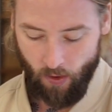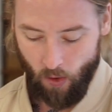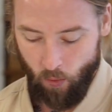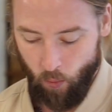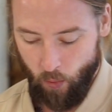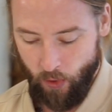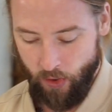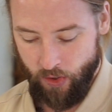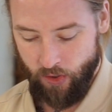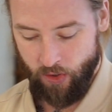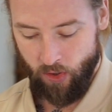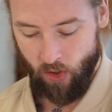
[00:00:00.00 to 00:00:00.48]

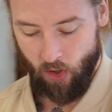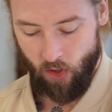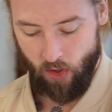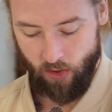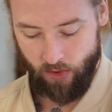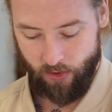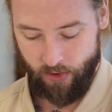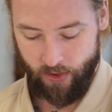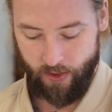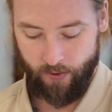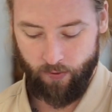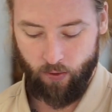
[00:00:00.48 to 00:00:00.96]
We saw
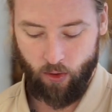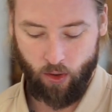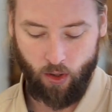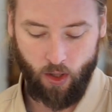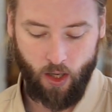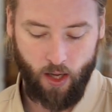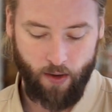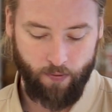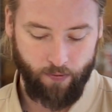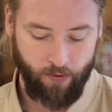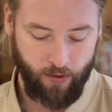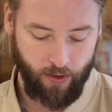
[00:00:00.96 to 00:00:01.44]

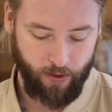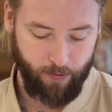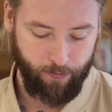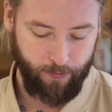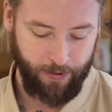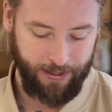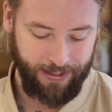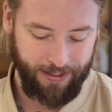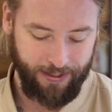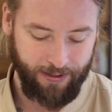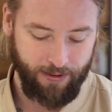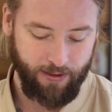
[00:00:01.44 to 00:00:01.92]
several of
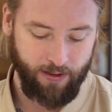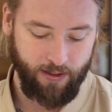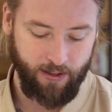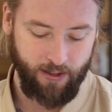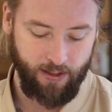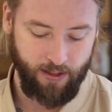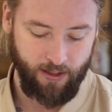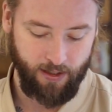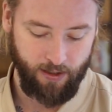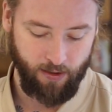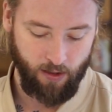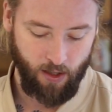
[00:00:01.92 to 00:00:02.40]
them in
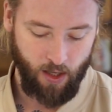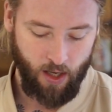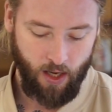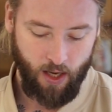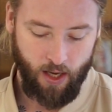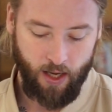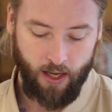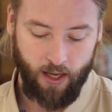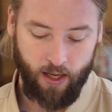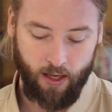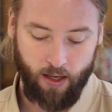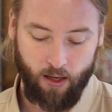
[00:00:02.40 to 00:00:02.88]
the
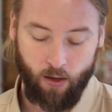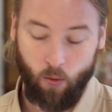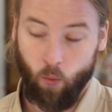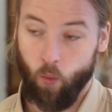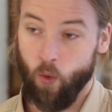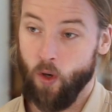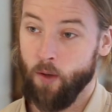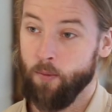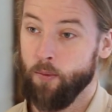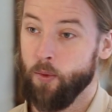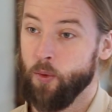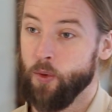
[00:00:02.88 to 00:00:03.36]

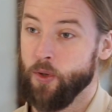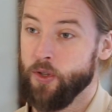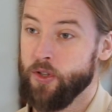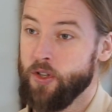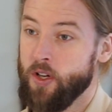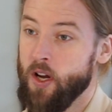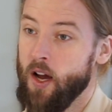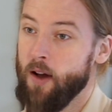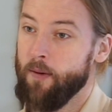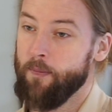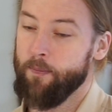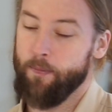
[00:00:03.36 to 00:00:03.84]
World Brewers
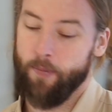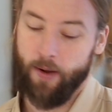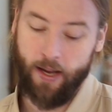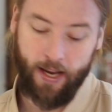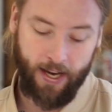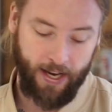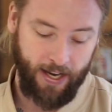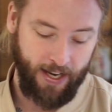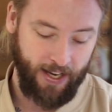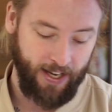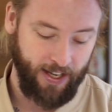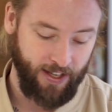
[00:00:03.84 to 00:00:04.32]
Cup,
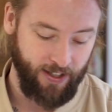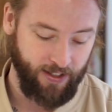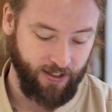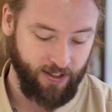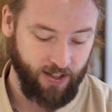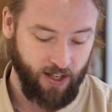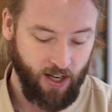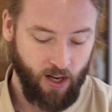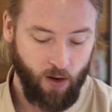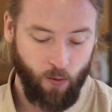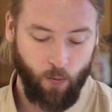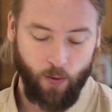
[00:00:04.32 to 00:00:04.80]
and
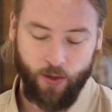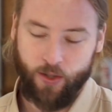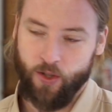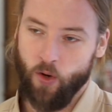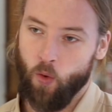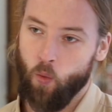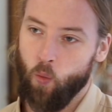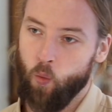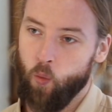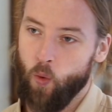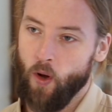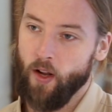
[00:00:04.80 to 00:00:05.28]
we saw
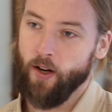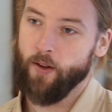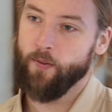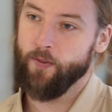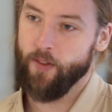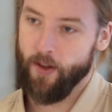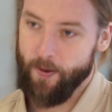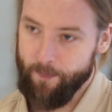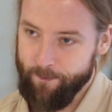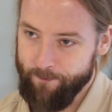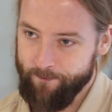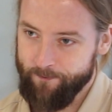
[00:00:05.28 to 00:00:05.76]
one of
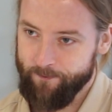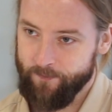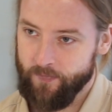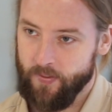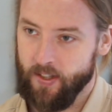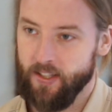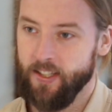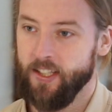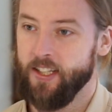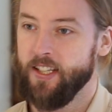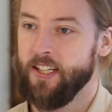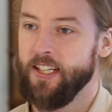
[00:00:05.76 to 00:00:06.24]
them,
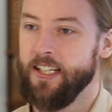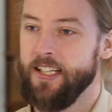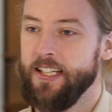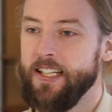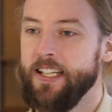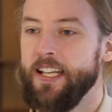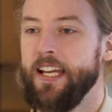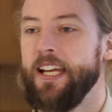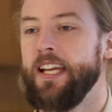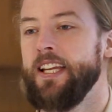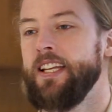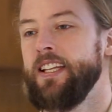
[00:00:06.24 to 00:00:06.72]
the
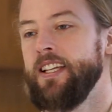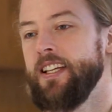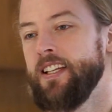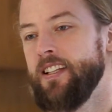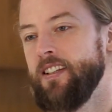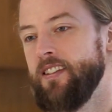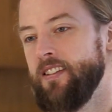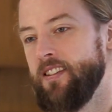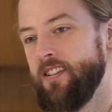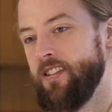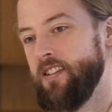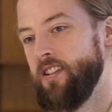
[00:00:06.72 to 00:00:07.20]

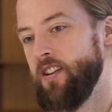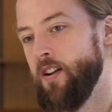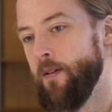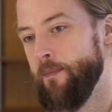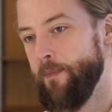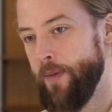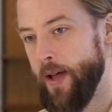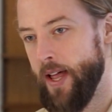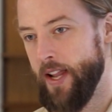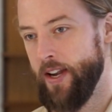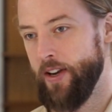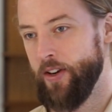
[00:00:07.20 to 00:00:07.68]
Canadian
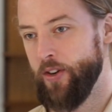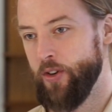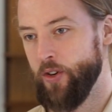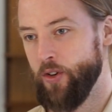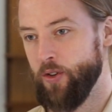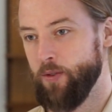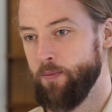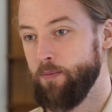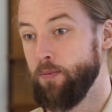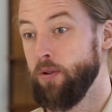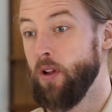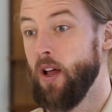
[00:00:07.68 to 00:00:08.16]

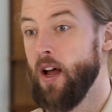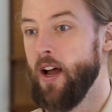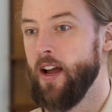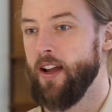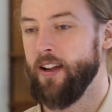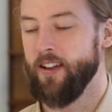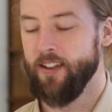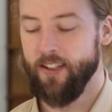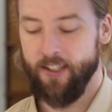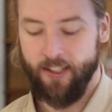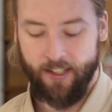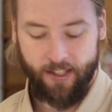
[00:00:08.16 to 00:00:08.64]
competitor
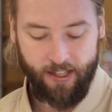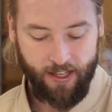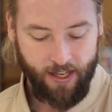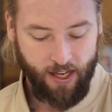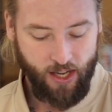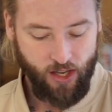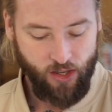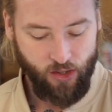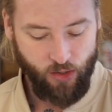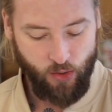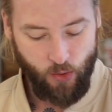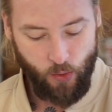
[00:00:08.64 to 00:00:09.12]
Ply,
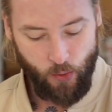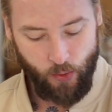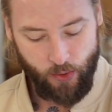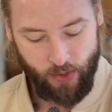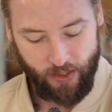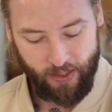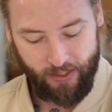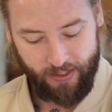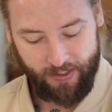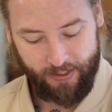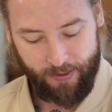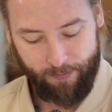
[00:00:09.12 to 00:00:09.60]

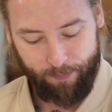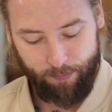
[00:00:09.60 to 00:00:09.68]
using the